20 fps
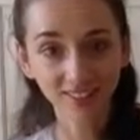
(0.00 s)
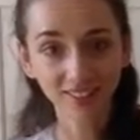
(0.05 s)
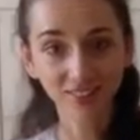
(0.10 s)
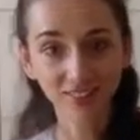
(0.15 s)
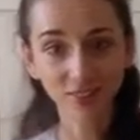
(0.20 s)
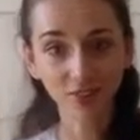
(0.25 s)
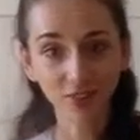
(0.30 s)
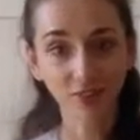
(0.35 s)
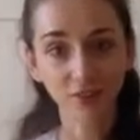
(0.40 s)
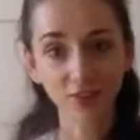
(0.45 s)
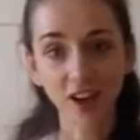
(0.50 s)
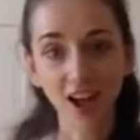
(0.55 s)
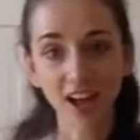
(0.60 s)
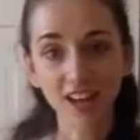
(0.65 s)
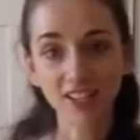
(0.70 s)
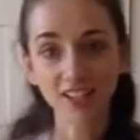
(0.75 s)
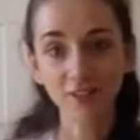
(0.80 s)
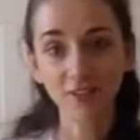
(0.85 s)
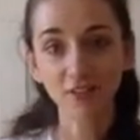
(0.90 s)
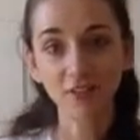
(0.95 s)
You can
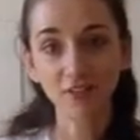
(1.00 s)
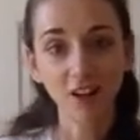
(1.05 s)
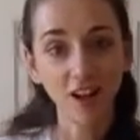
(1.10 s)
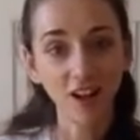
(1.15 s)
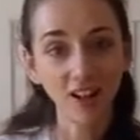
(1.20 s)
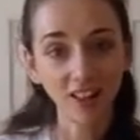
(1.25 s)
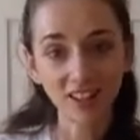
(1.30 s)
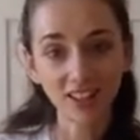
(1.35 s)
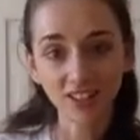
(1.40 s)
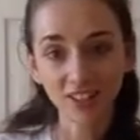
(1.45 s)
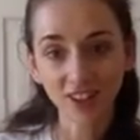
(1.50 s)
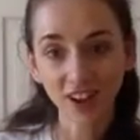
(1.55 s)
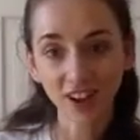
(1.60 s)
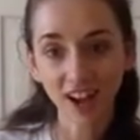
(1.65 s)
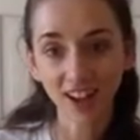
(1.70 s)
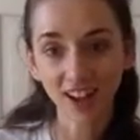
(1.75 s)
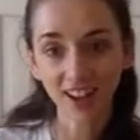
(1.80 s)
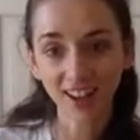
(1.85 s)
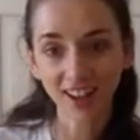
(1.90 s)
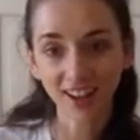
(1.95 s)
find a fallen
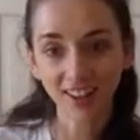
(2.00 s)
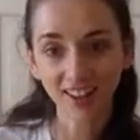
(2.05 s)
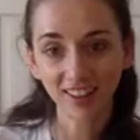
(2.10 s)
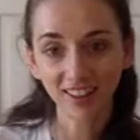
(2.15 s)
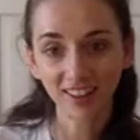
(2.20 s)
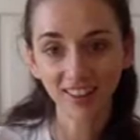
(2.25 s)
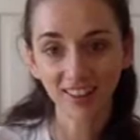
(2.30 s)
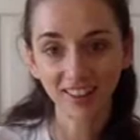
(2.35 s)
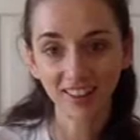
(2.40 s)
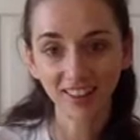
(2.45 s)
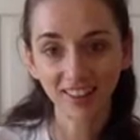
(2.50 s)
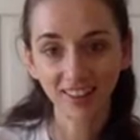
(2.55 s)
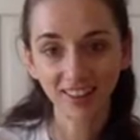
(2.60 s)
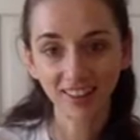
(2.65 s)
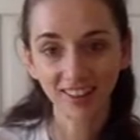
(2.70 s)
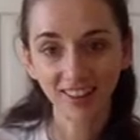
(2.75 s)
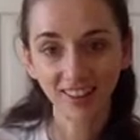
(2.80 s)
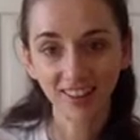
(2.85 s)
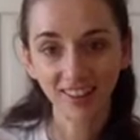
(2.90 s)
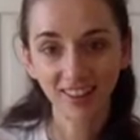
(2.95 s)
triangle.
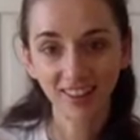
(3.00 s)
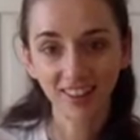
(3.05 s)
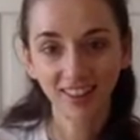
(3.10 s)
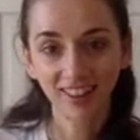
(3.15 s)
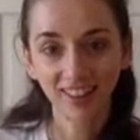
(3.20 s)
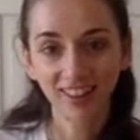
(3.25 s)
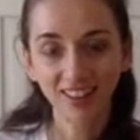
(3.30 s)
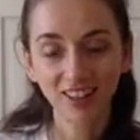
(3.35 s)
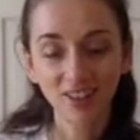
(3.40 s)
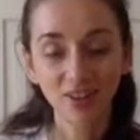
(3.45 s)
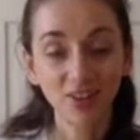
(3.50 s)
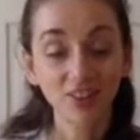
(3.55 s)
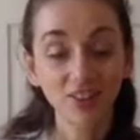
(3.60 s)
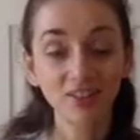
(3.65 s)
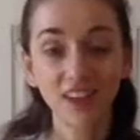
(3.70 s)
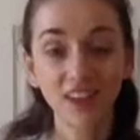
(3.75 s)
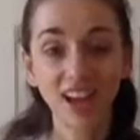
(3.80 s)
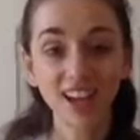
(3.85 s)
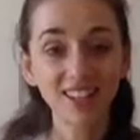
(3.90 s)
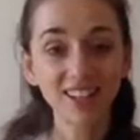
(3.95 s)
You can
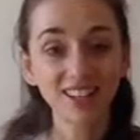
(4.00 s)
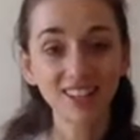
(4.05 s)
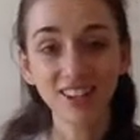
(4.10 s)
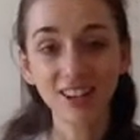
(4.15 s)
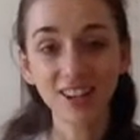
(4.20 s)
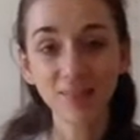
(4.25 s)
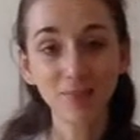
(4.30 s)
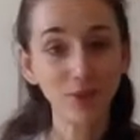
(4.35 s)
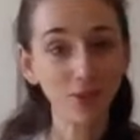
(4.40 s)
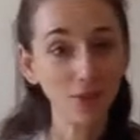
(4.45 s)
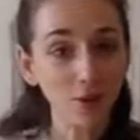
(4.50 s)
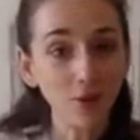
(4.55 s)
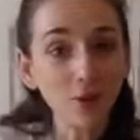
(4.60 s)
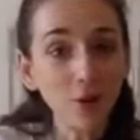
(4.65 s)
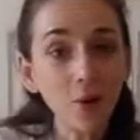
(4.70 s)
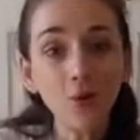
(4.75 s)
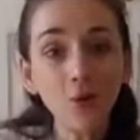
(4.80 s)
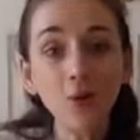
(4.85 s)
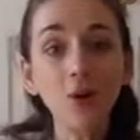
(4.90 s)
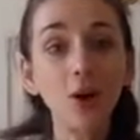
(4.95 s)
find a shape you
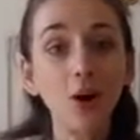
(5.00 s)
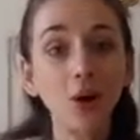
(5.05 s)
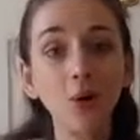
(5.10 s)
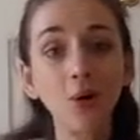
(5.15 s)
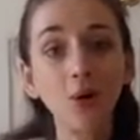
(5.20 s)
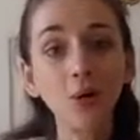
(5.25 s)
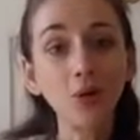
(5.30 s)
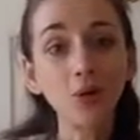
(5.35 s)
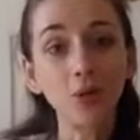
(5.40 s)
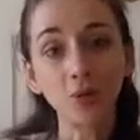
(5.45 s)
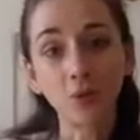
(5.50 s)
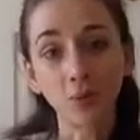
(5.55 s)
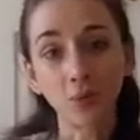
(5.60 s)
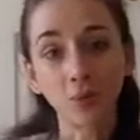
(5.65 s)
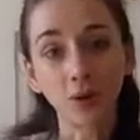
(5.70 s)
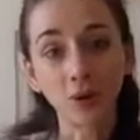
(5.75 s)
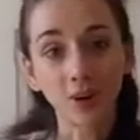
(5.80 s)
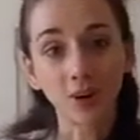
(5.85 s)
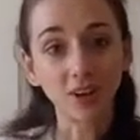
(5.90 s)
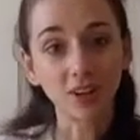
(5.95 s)
don't know the
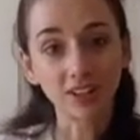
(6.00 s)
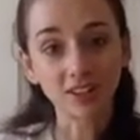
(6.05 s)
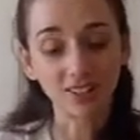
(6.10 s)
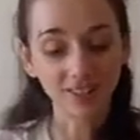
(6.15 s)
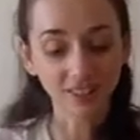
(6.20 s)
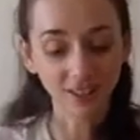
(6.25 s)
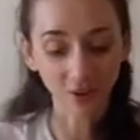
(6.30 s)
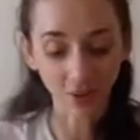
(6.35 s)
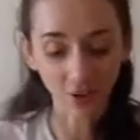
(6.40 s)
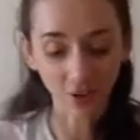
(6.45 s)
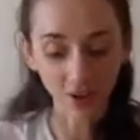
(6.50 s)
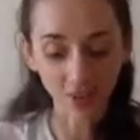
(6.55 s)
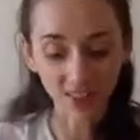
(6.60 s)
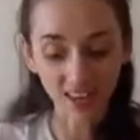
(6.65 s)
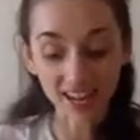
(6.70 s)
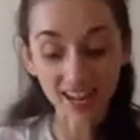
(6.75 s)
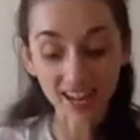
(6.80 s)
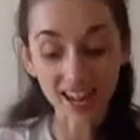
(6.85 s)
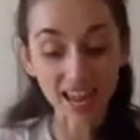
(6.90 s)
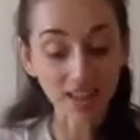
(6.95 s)
words or
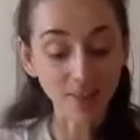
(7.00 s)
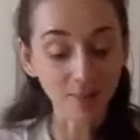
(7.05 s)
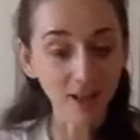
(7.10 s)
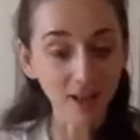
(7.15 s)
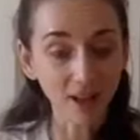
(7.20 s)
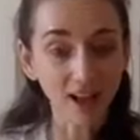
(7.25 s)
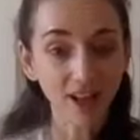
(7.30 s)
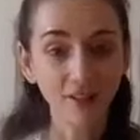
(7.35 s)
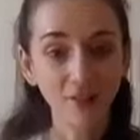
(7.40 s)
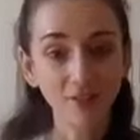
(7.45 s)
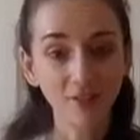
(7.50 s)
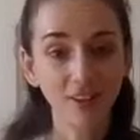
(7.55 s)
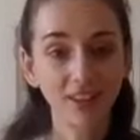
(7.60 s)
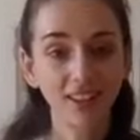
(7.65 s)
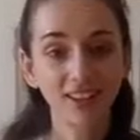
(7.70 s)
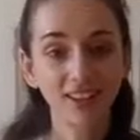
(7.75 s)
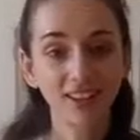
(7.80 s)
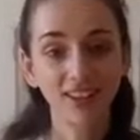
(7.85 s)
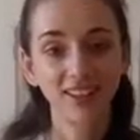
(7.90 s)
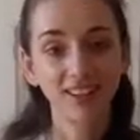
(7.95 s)
the name of,
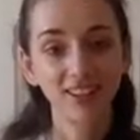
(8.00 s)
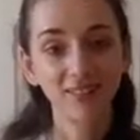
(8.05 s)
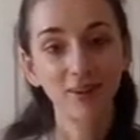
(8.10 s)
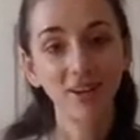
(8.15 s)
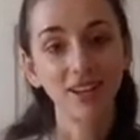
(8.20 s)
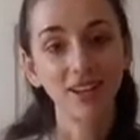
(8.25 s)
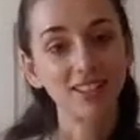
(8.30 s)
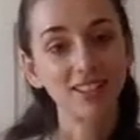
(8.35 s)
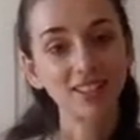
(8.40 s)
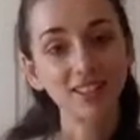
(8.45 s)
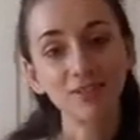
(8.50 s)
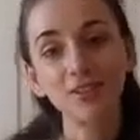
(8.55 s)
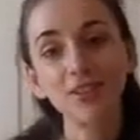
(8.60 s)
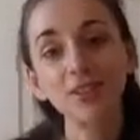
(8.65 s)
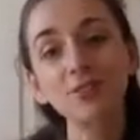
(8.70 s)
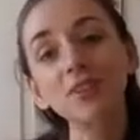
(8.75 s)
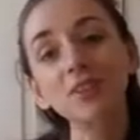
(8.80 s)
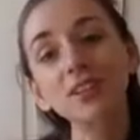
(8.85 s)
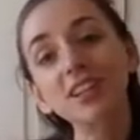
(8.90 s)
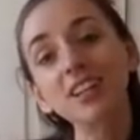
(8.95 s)
but it just
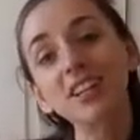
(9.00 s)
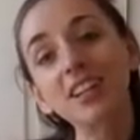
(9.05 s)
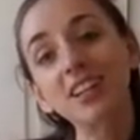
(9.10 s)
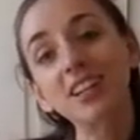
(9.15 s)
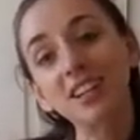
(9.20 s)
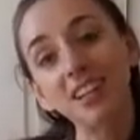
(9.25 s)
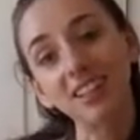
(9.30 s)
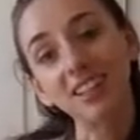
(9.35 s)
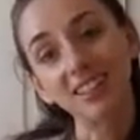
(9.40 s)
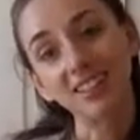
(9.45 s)
feels really good.